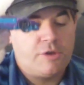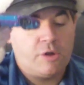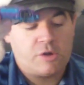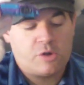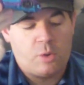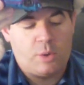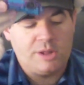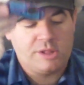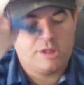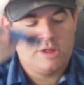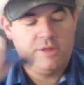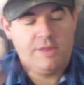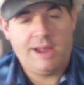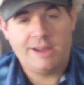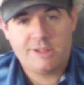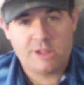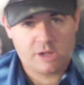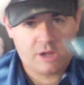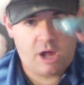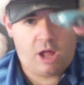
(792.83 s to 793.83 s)
Turquoise.
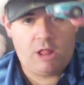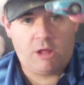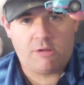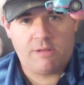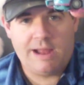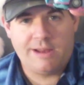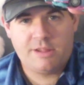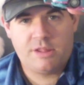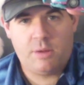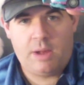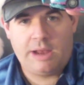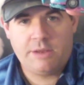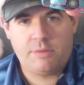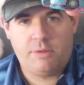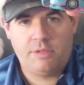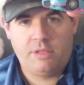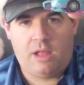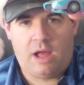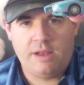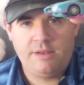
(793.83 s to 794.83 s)
That's the color. That's
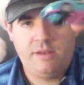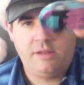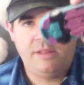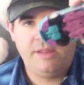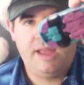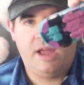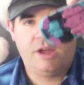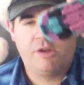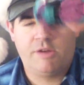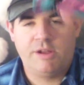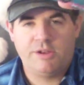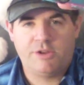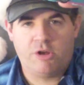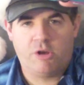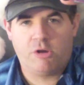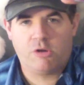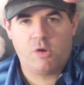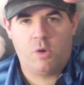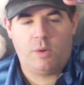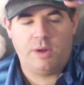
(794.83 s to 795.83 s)
what neon green.
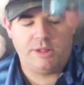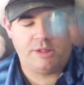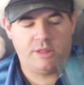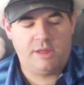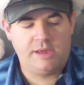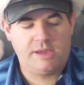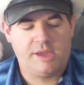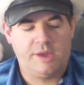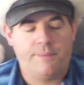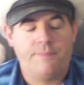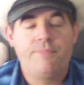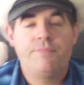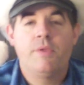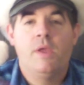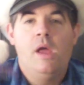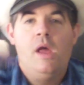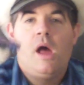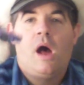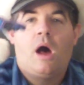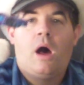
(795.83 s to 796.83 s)
Turquoise. Thank you.
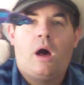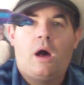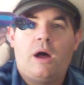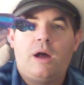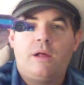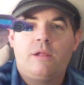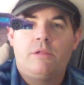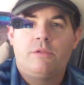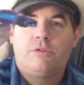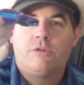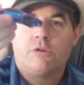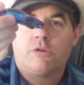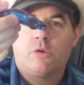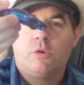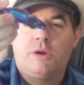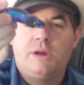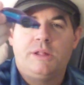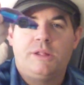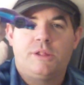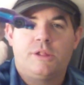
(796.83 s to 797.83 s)

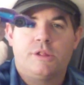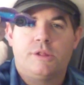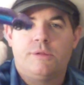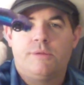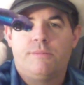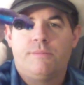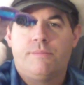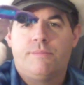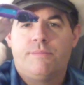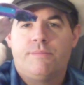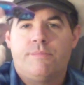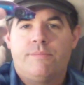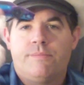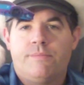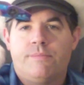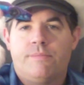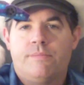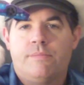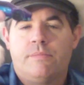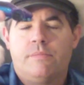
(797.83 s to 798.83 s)
Turquoise.
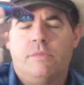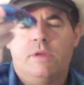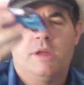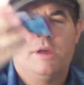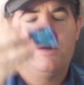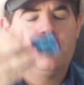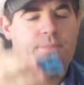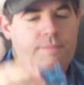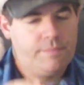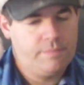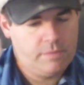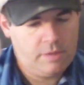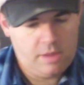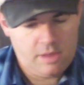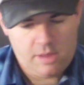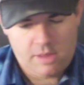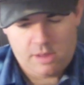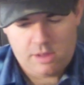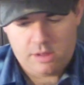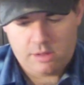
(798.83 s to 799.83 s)

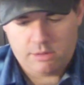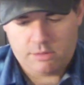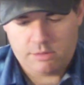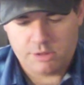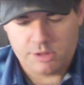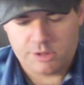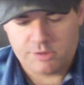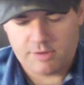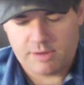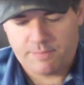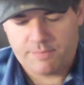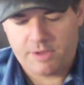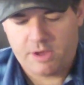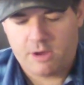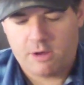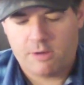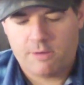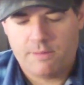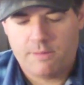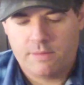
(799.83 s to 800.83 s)
Little stripe
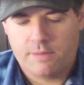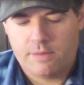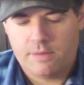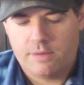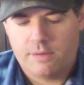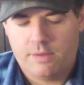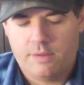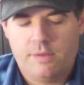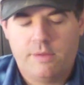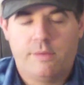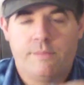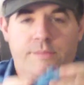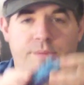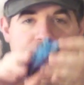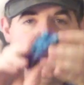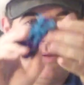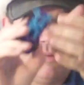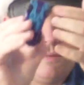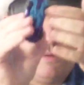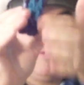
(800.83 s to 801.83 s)
there.
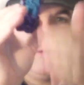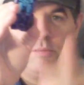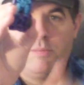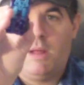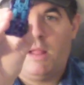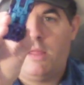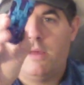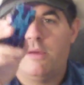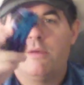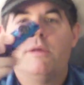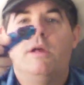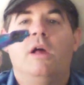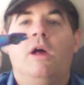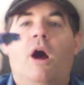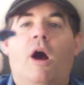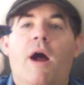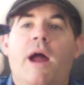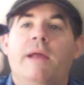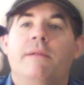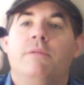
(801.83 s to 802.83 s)
Underbelly.
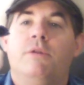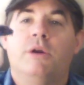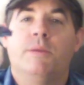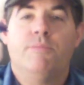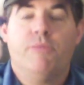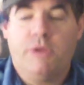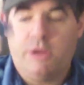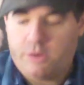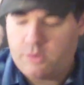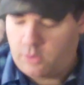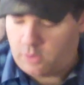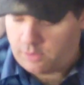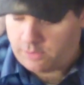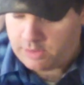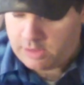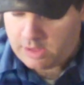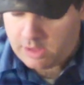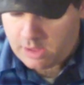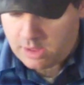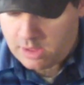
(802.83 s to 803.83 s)
All right, looking pretty cool.